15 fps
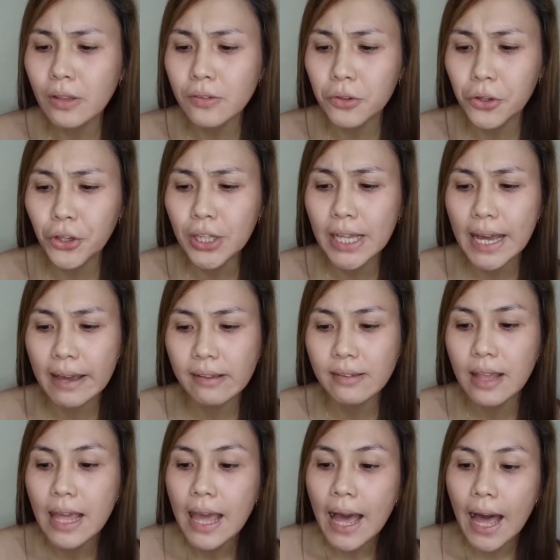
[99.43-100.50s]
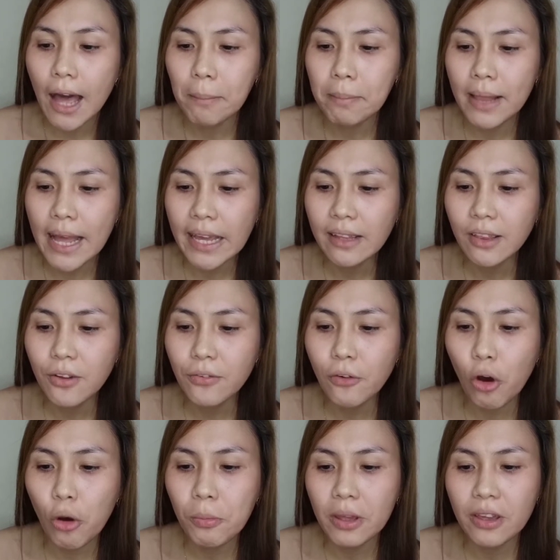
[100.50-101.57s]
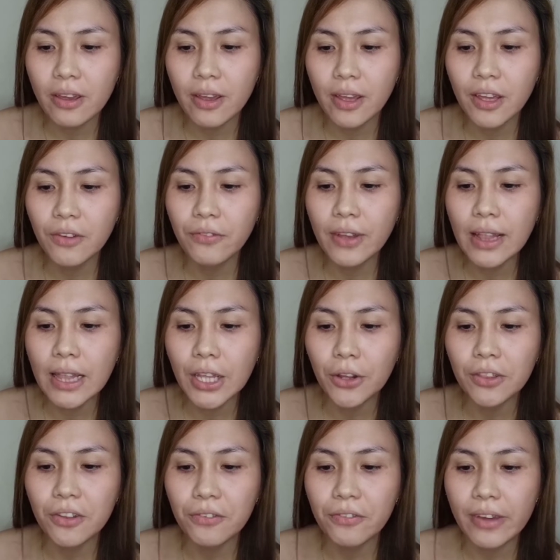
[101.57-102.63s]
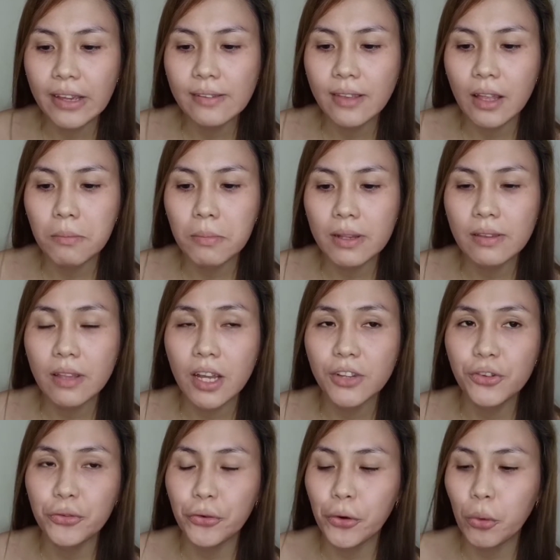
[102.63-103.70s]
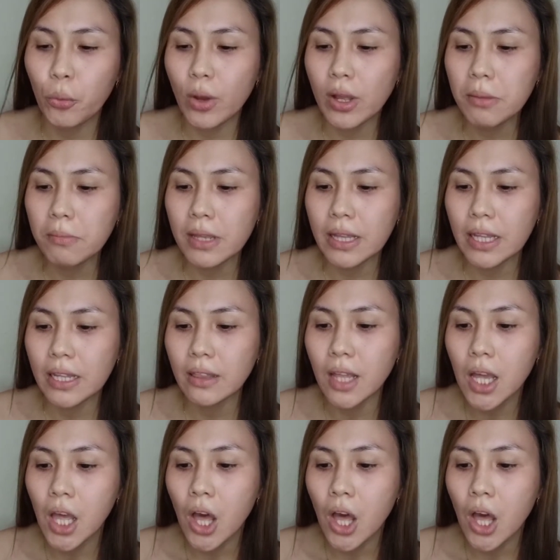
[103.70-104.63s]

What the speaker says: So yun guys, apply the foam evenly on the face and massage for 1 minute.